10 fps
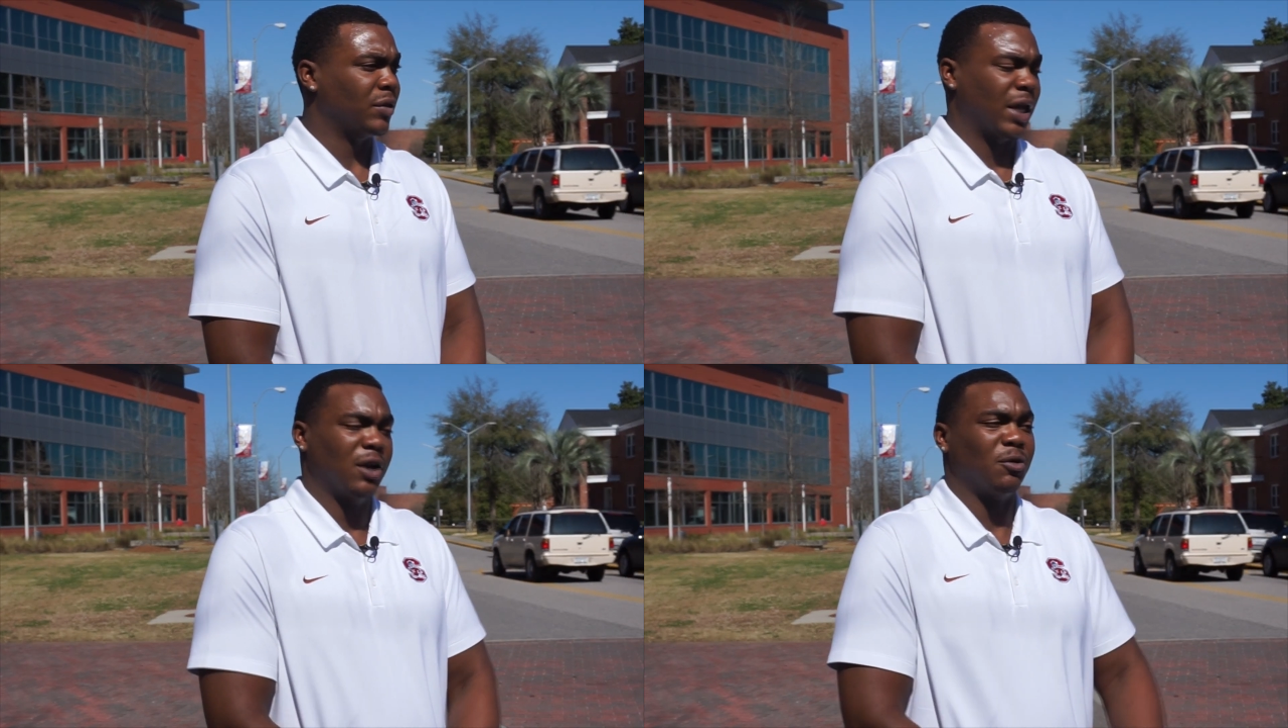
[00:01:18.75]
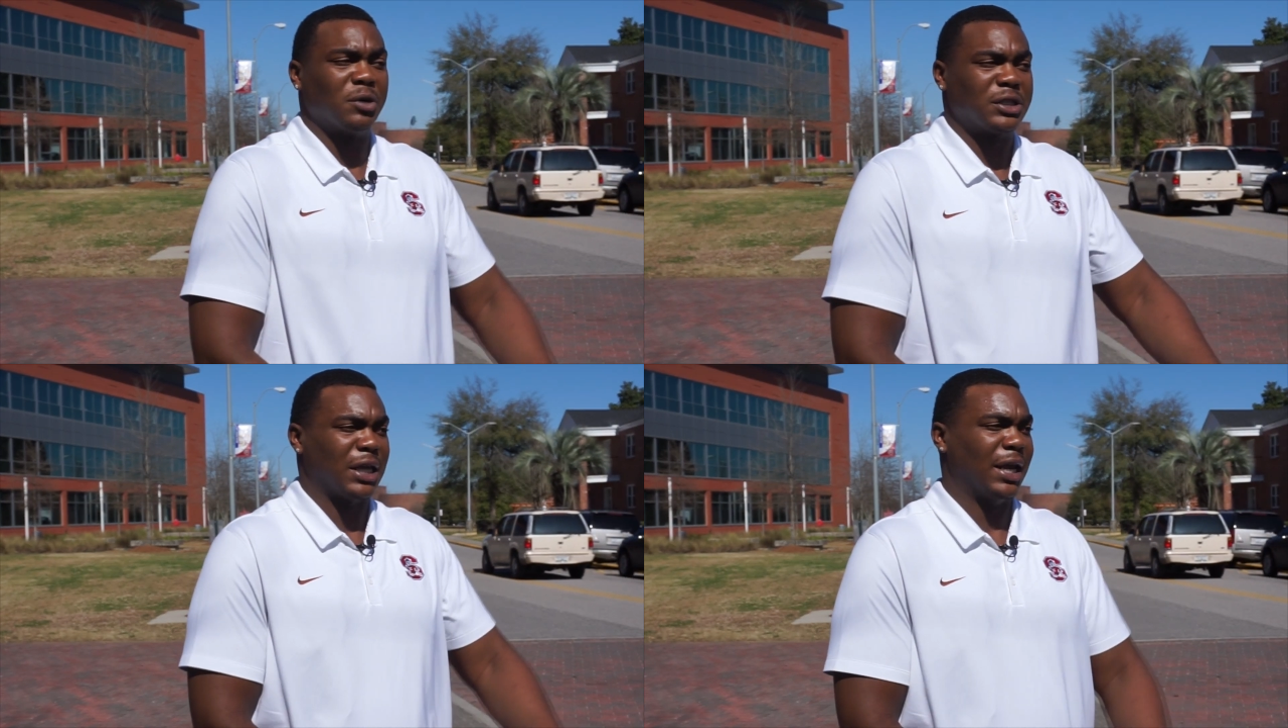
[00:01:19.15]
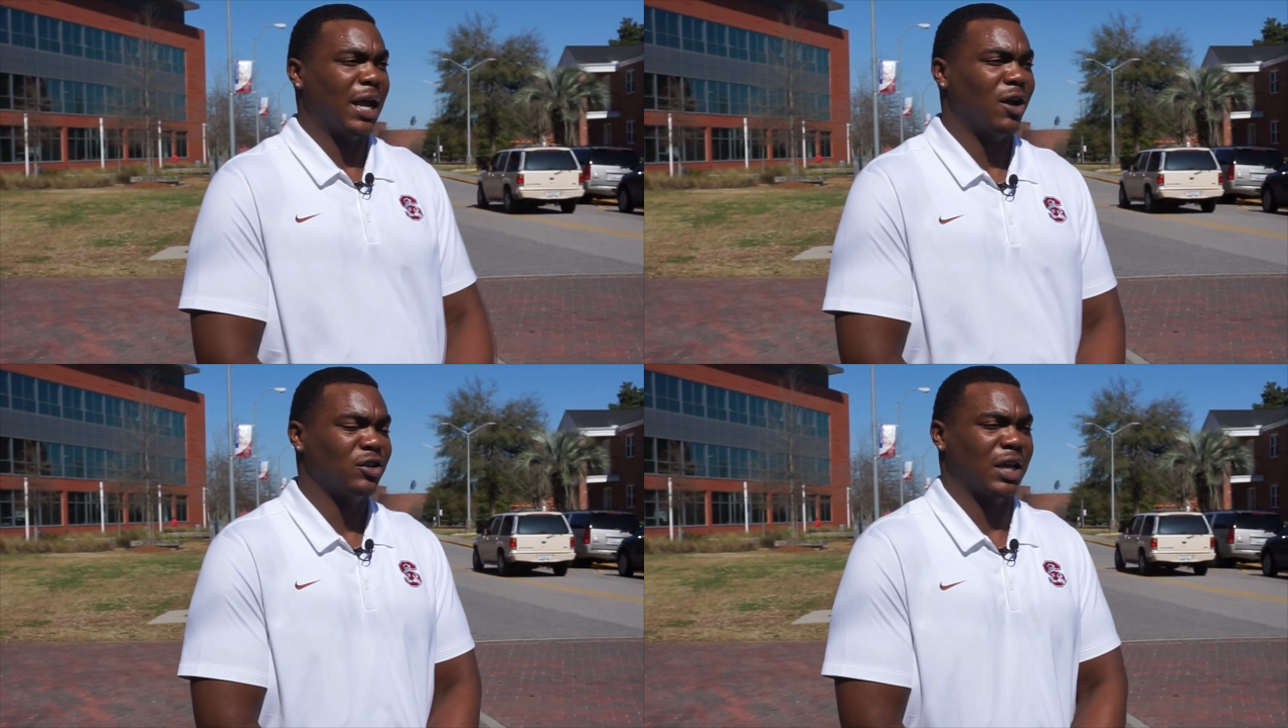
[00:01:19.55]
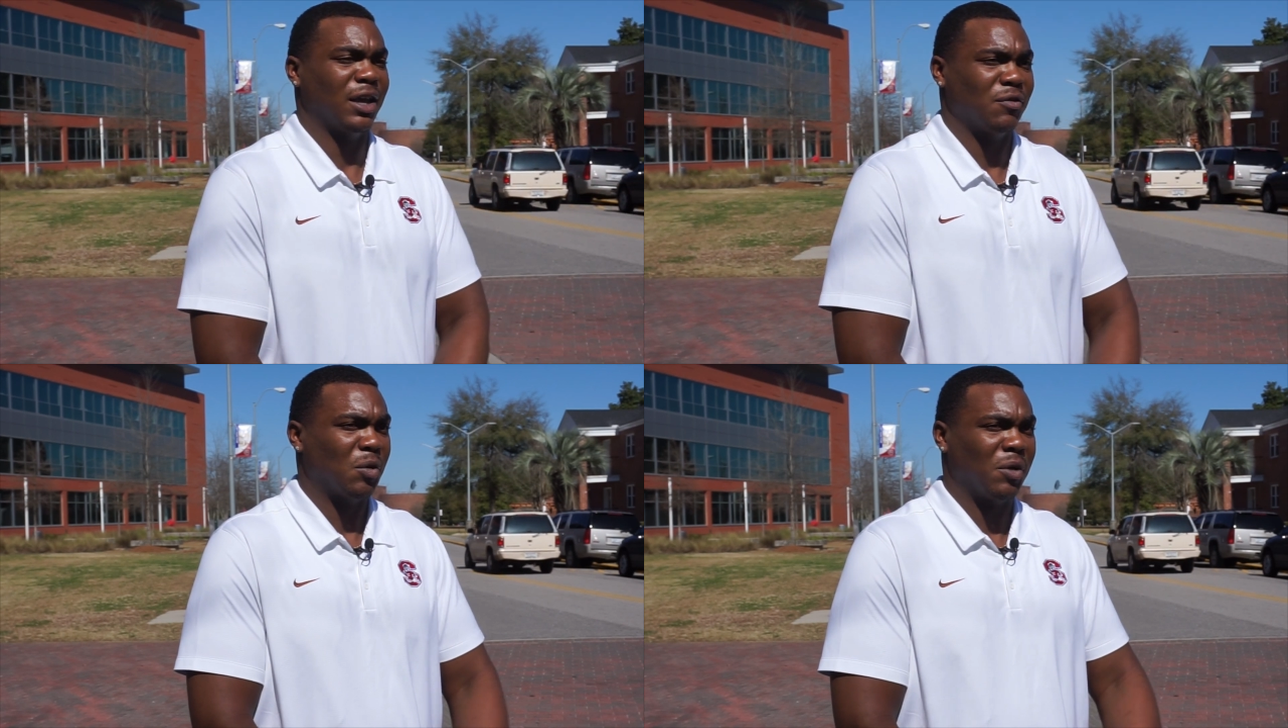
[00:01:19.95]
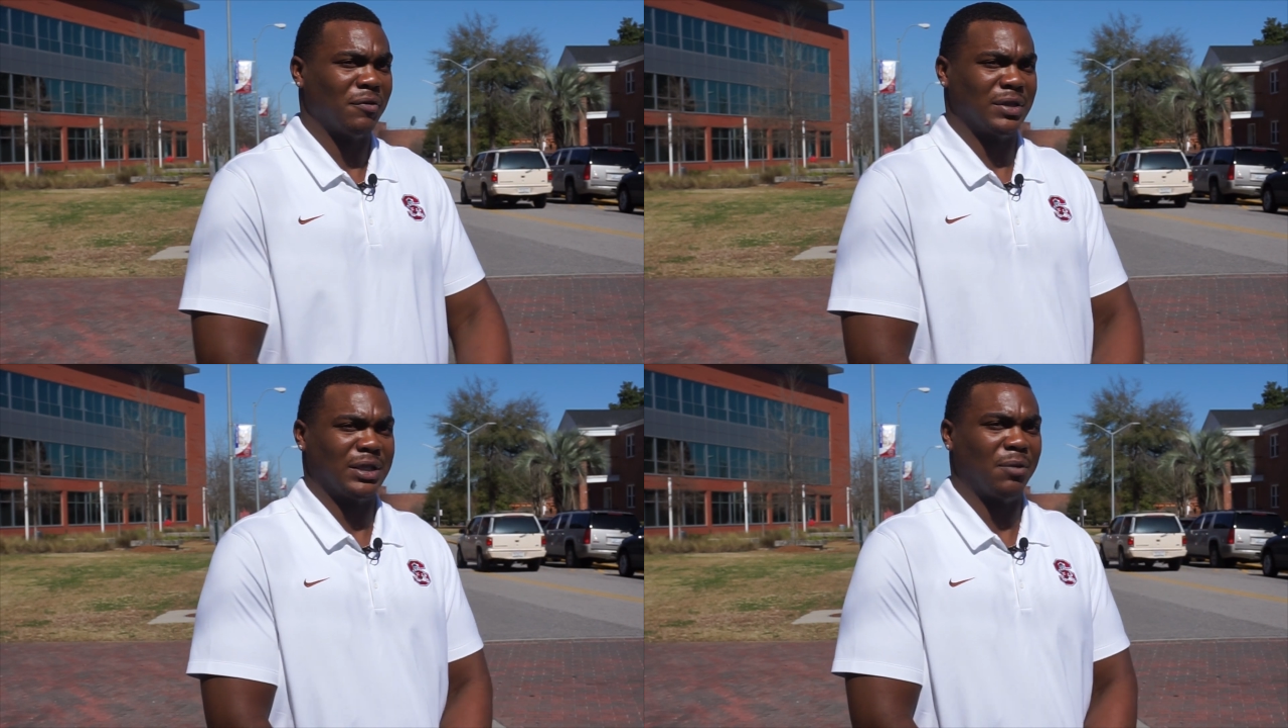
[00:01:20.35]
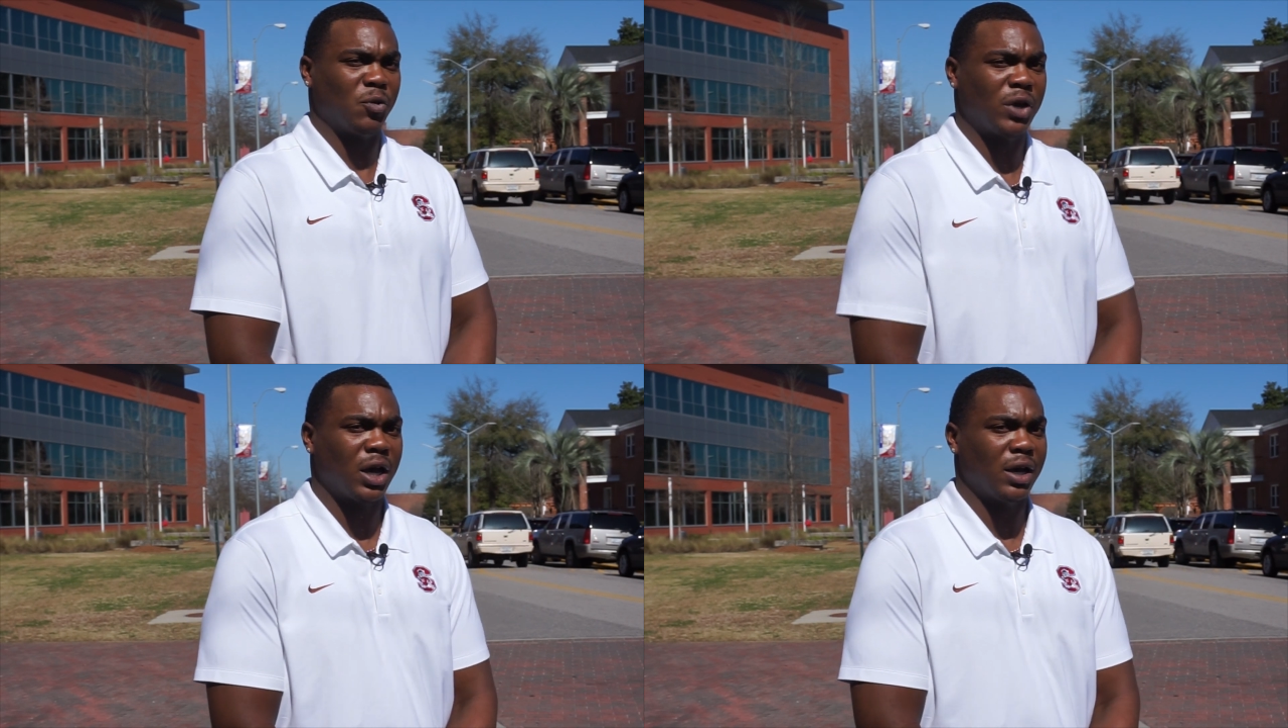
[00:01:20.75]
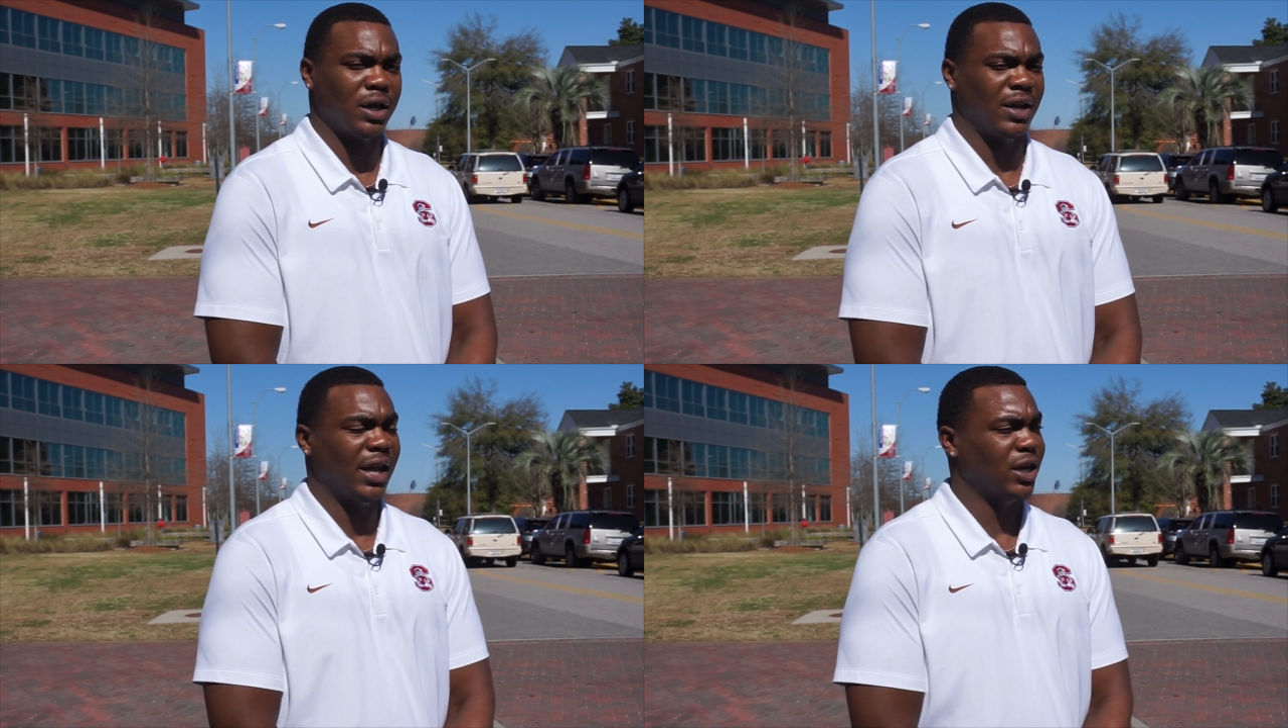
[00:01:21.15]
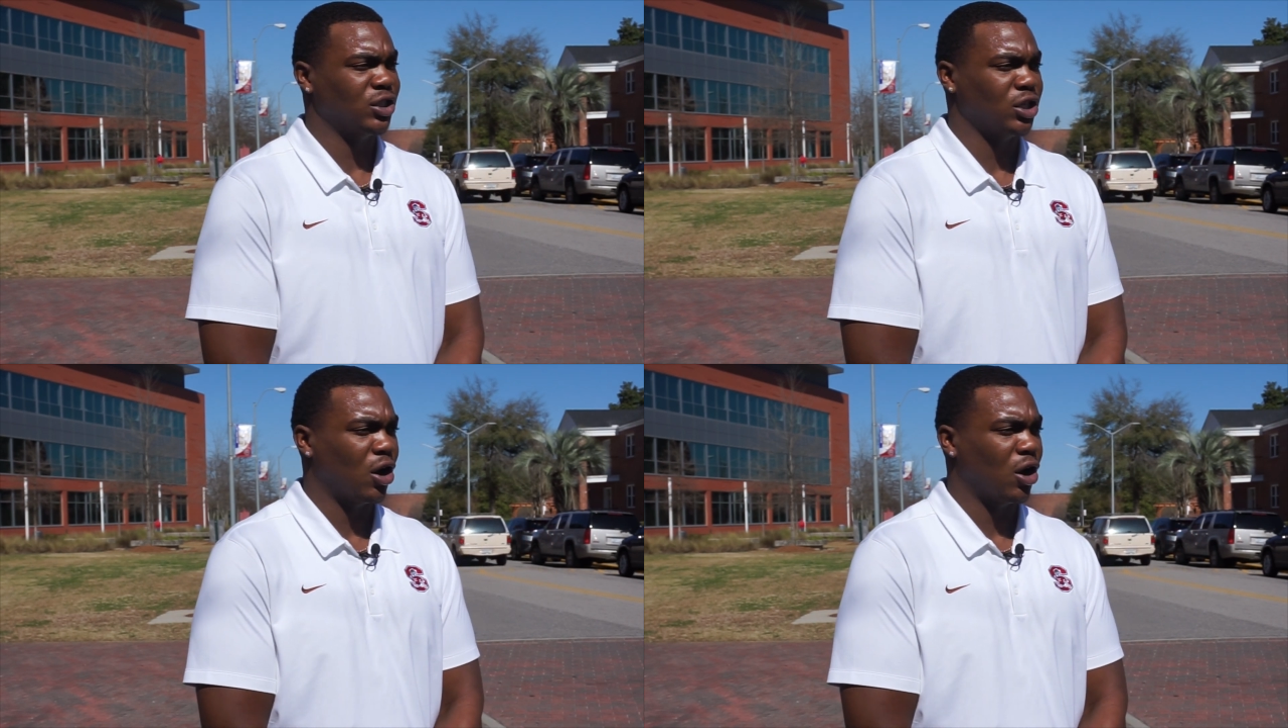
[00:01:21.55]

They don't want to stay in the house. I'll give you a perfect example. We cut a lady's